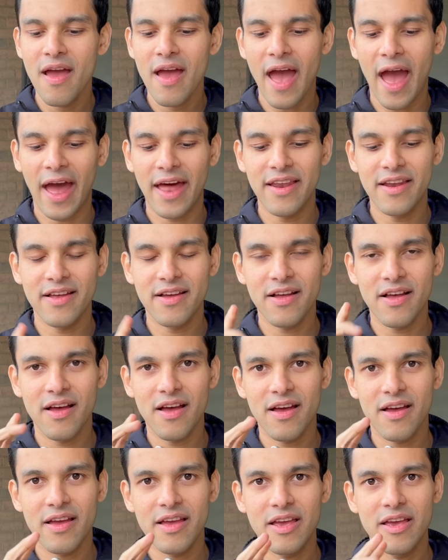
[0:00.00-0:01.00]
And
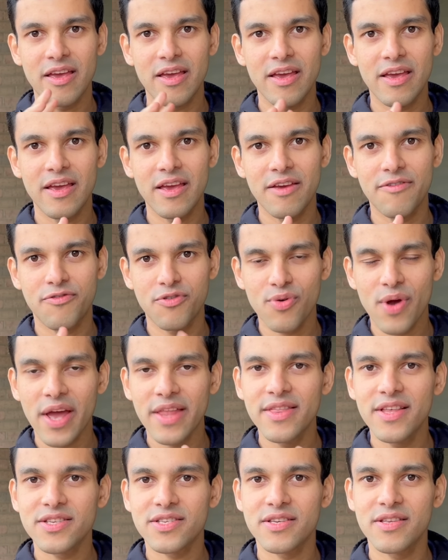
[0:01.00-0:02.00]
if you
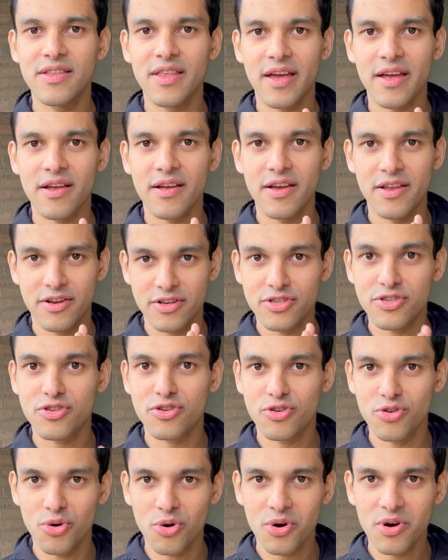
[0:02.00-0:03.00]
get this in like in a
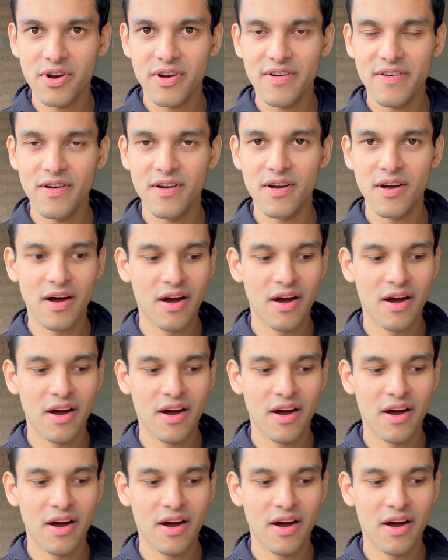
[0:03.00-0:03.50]
store,